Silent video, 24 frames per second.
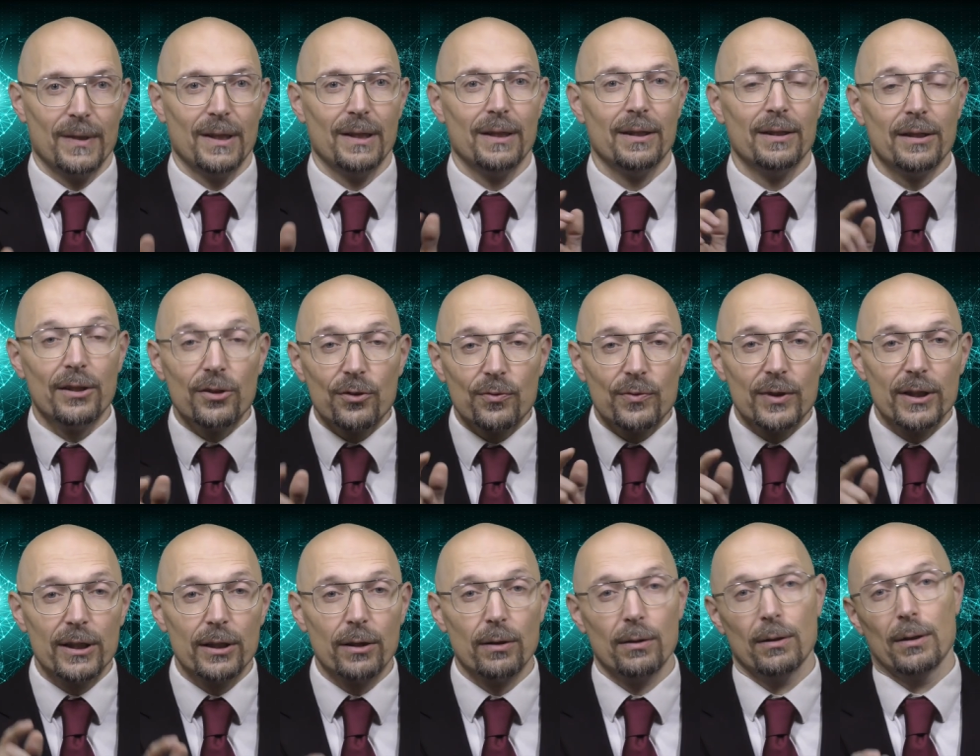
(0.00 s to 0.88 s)
In this
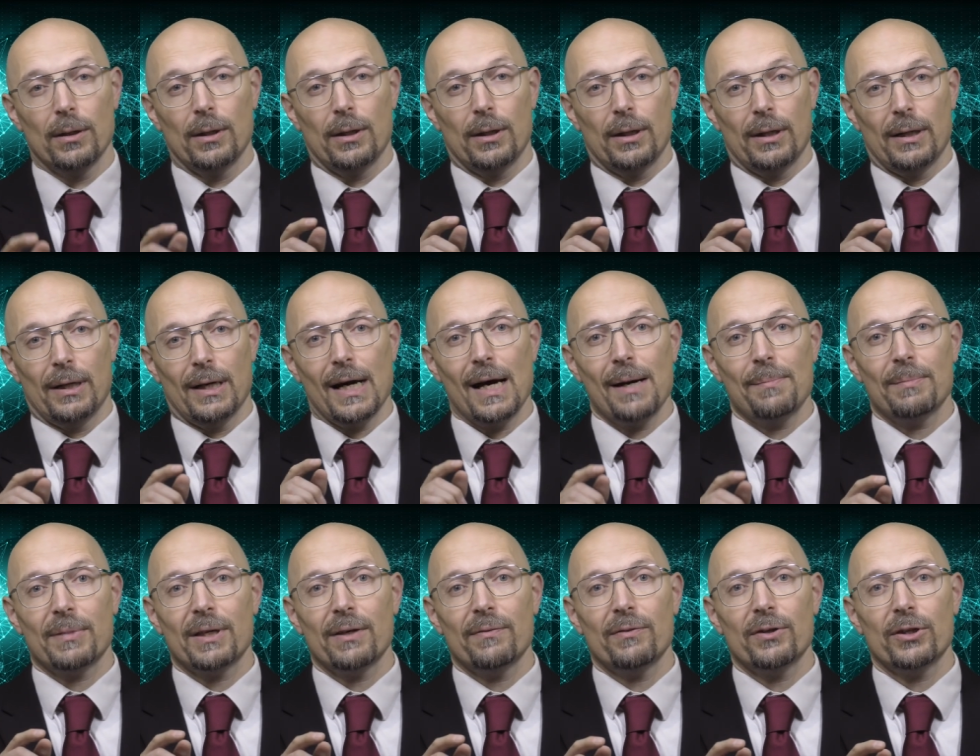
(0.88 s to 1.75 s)
video,
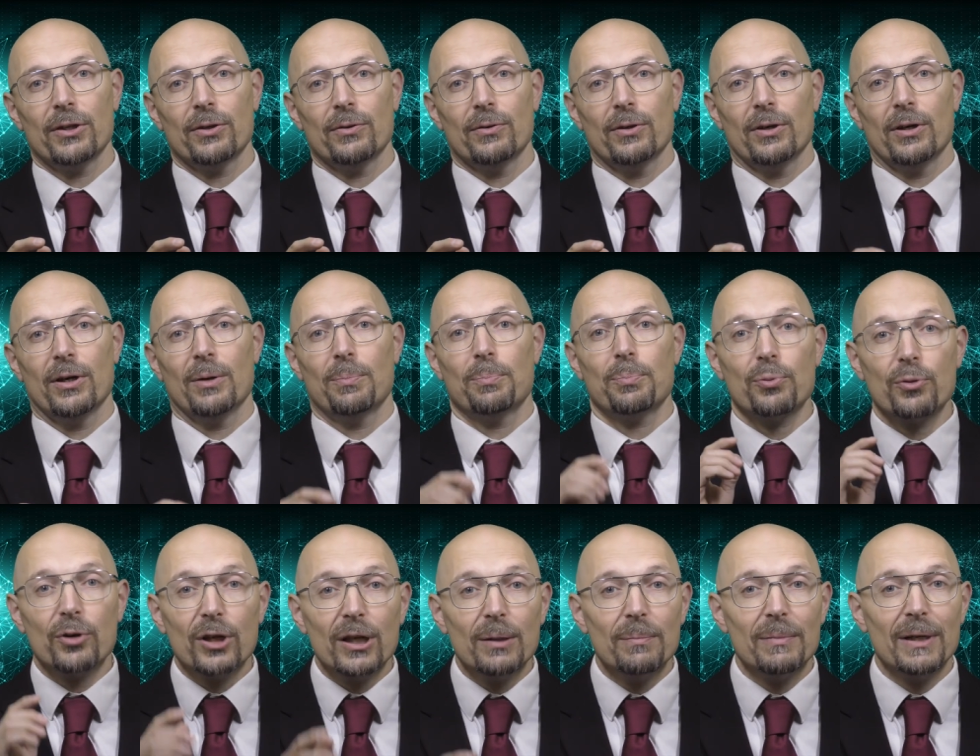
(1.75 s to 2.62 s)
I'm giving you a
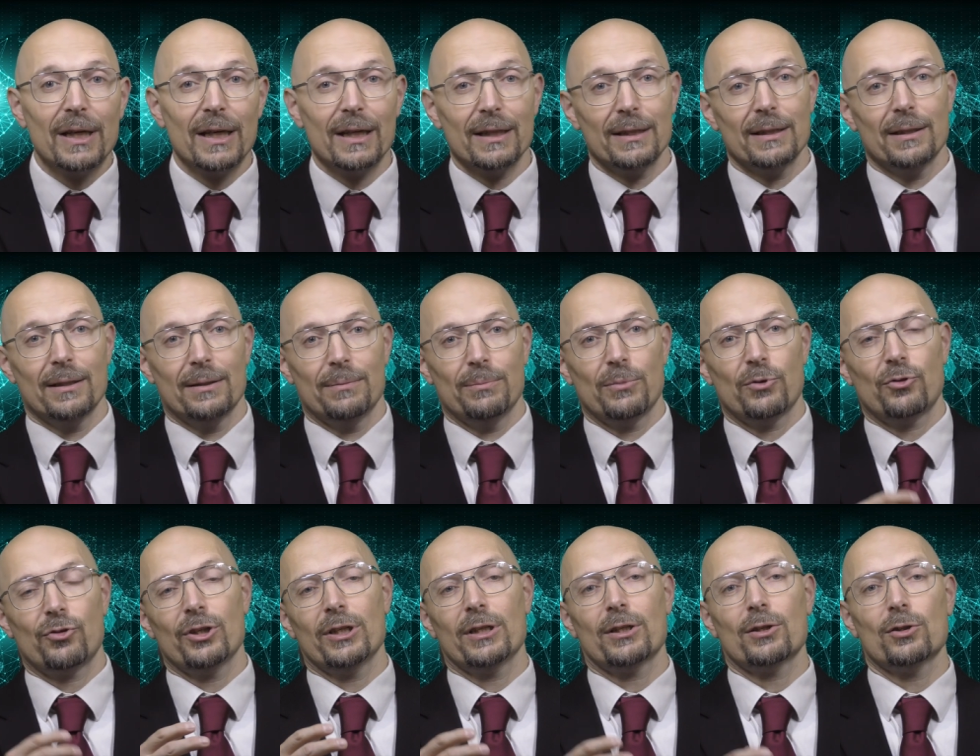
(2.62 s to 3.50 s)
pre-made
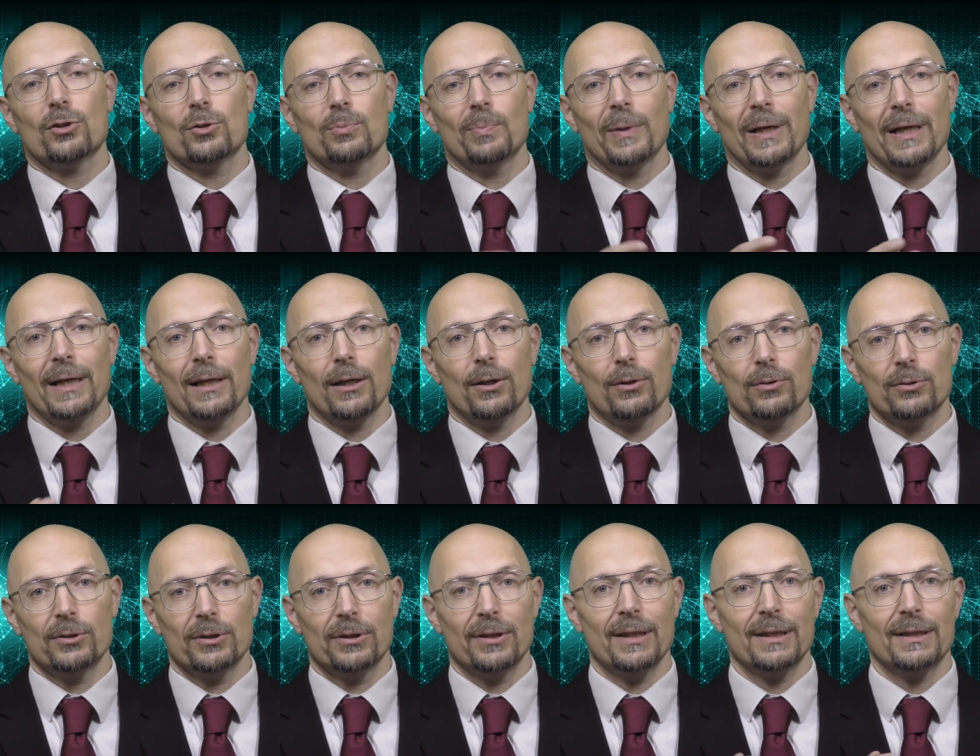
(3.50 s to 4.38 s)
machine code
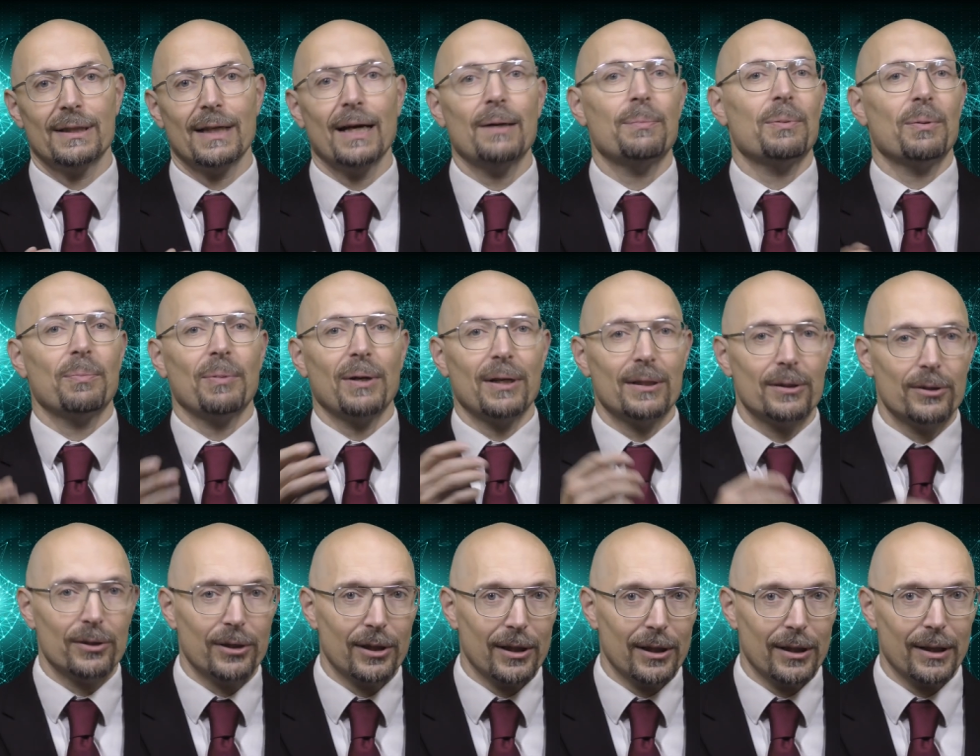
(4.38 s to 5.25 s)
payload that I prepared
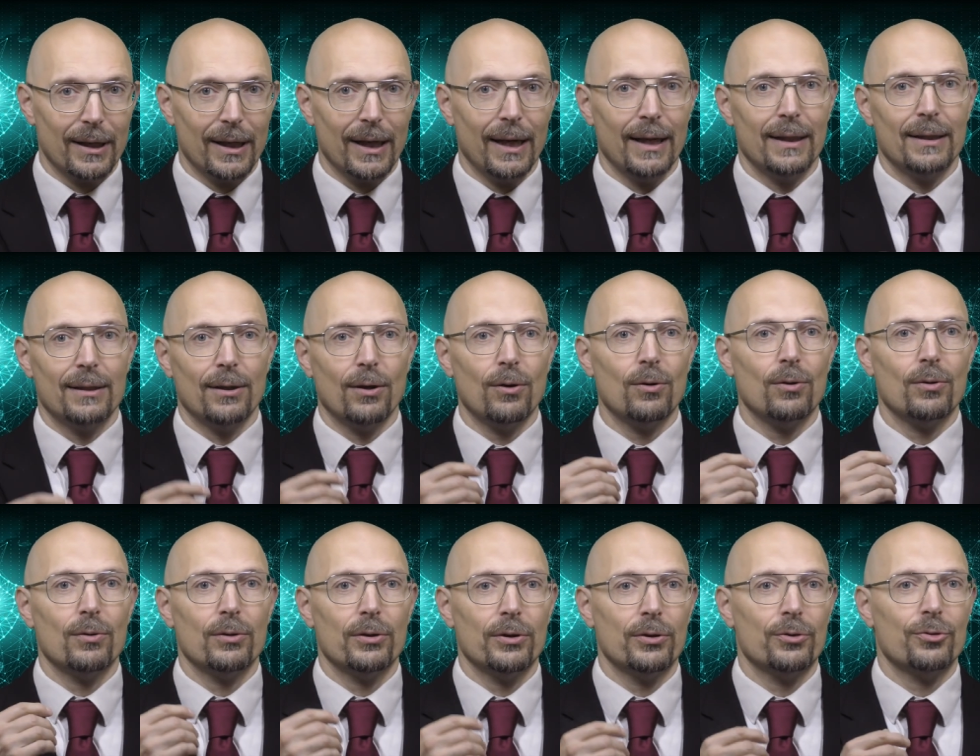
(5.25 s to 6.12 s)
earlier and
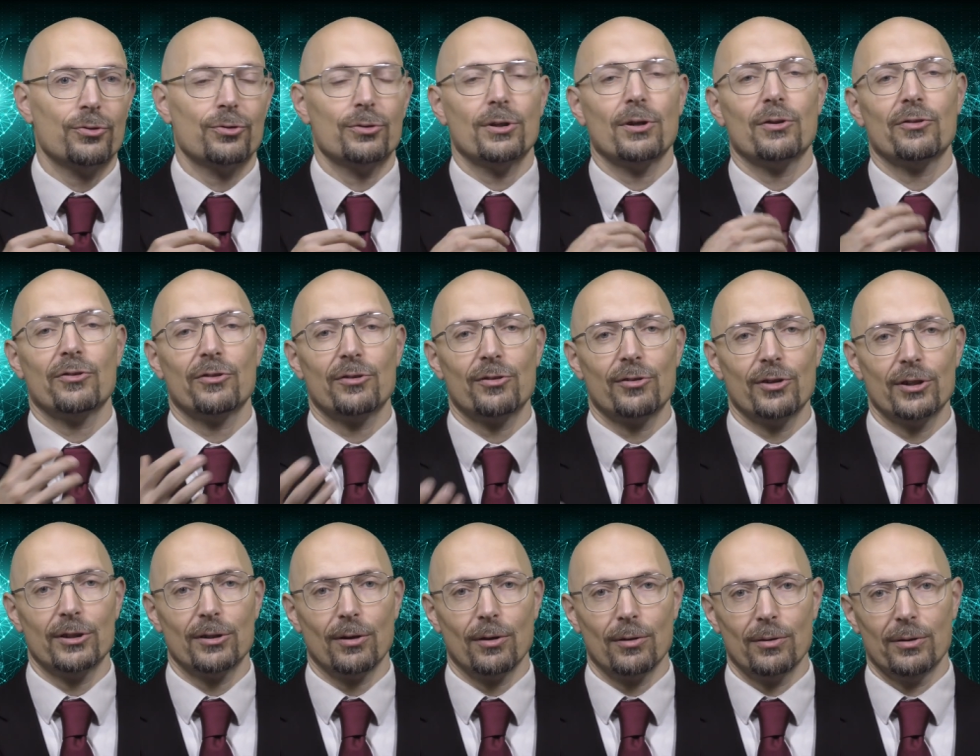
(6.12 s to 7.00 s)
all you should
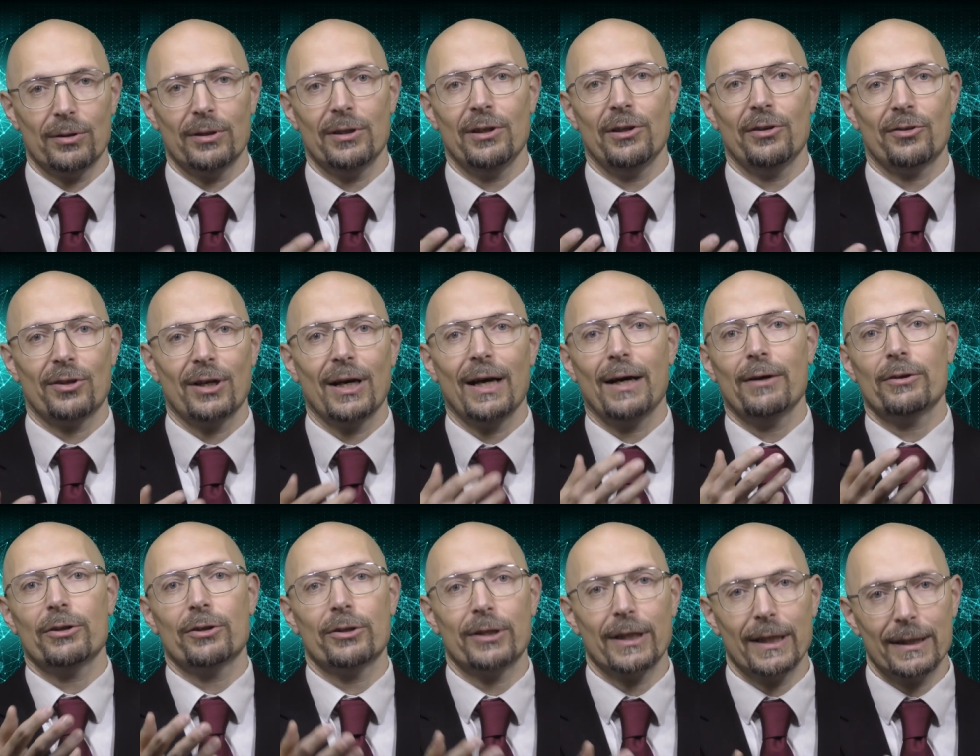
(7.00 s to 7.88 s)
concentrate on is how
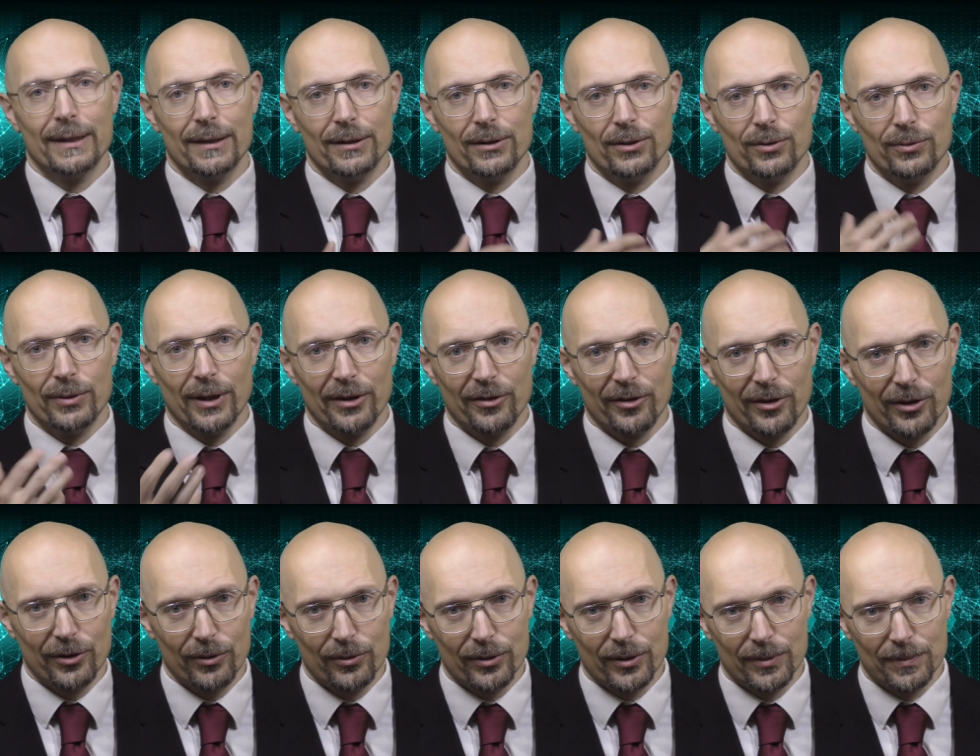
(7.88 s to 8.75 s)
you get it to
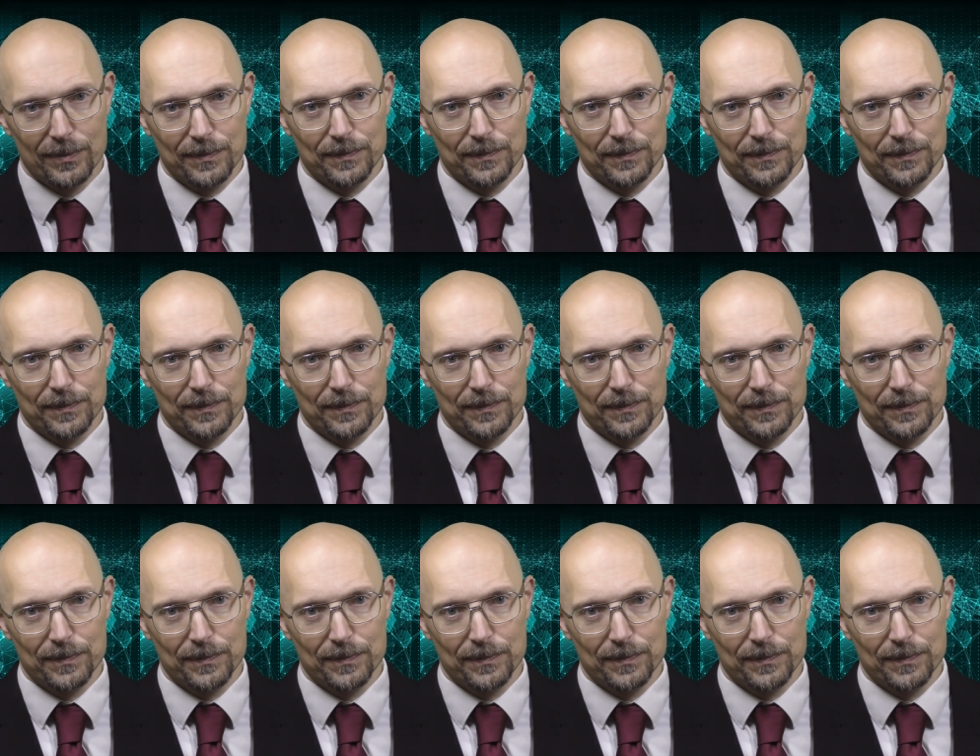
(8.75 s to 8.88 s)
execute.